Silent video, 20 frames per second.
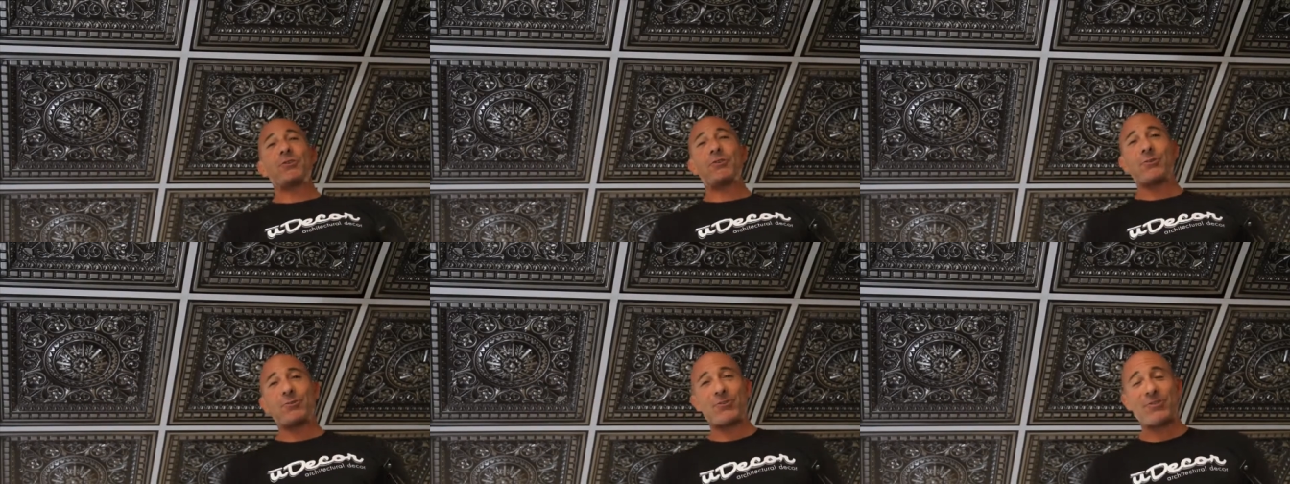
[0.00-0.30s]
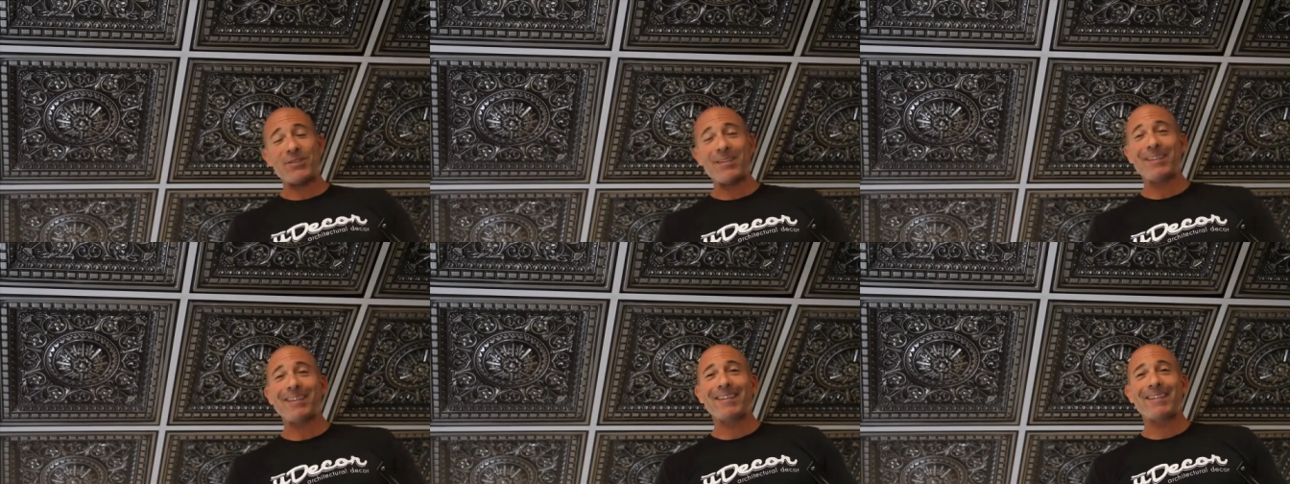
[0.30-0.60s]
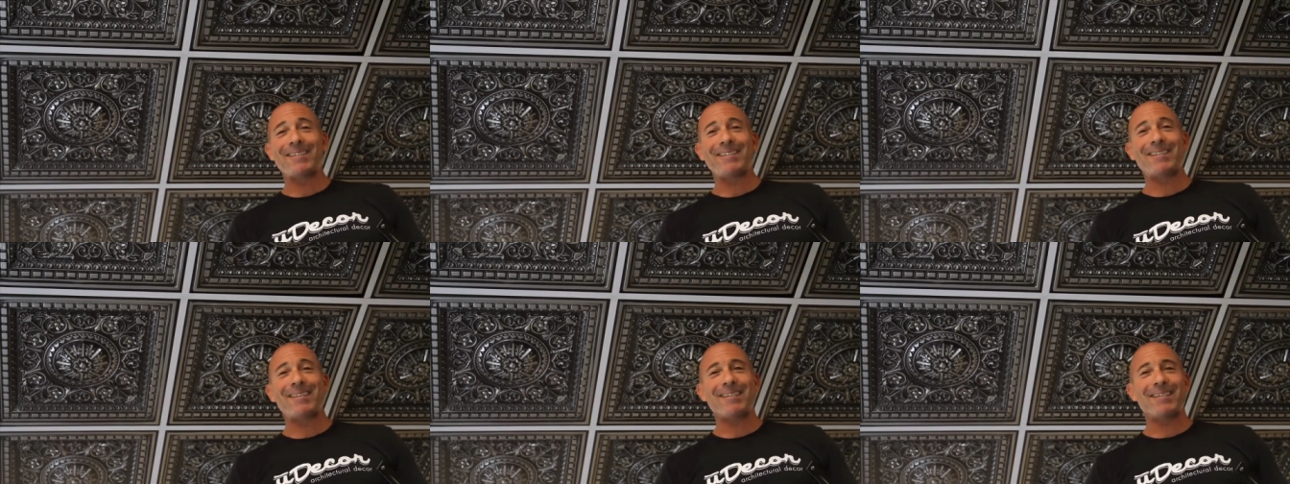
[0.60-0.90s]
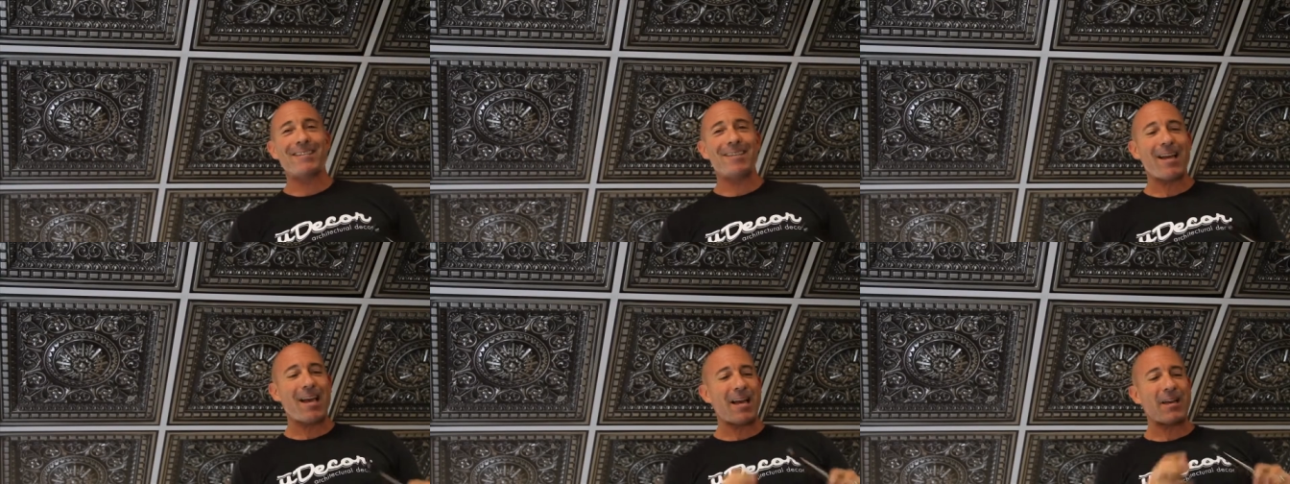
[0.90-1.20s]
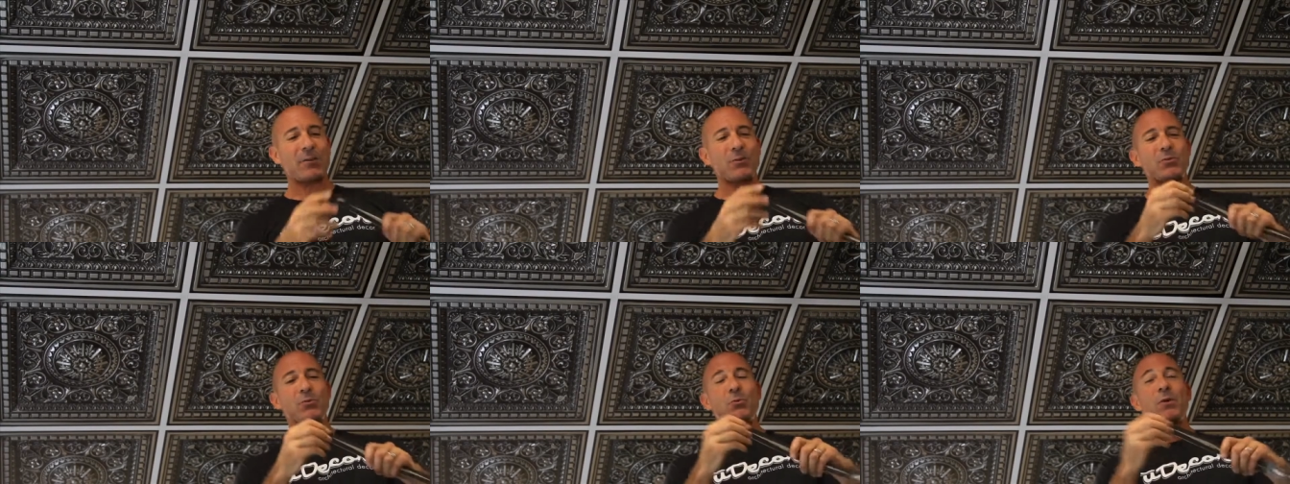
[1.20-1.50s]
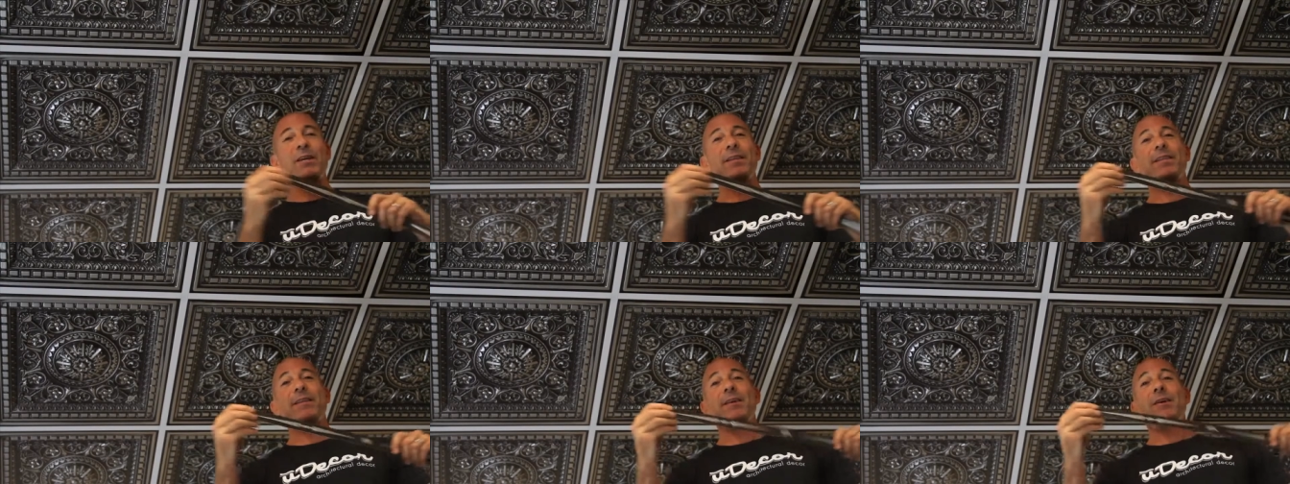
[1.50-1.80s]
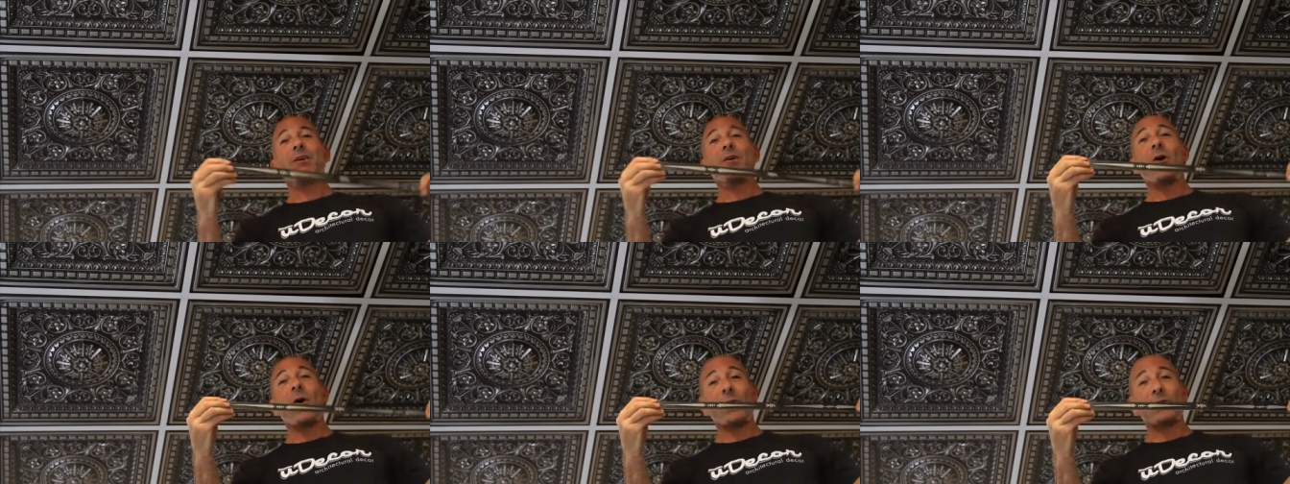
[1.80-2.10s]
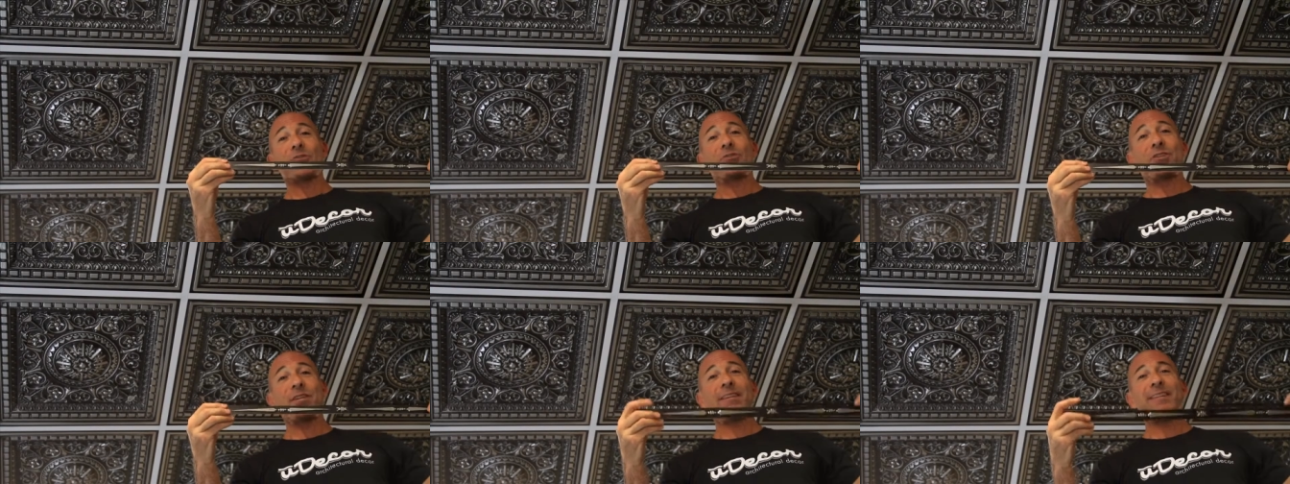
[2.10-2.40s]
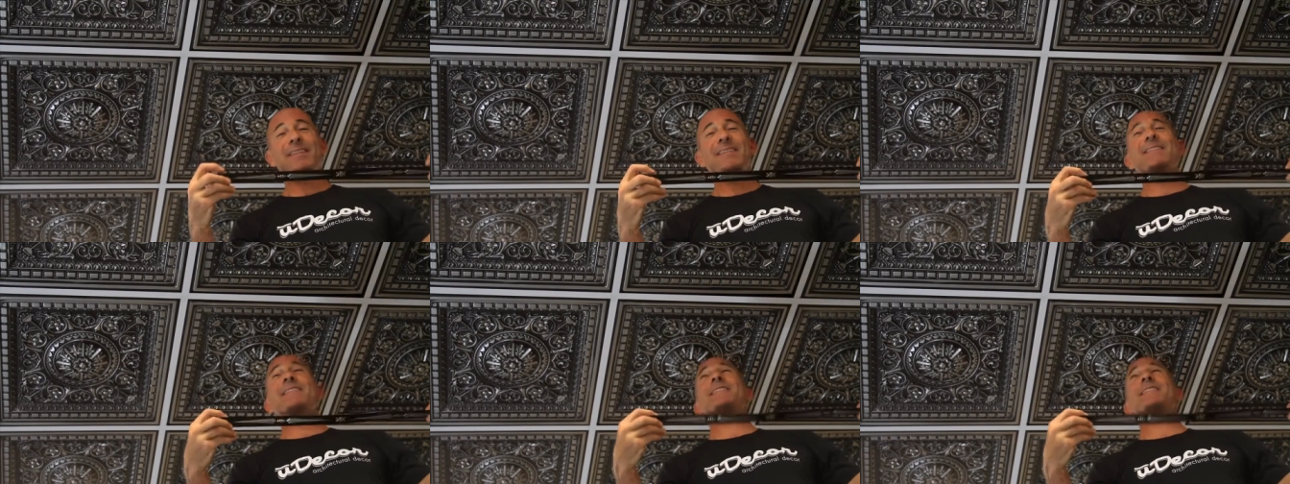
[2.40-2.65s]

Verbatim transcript: to your ceiling skin tiles with our ceiling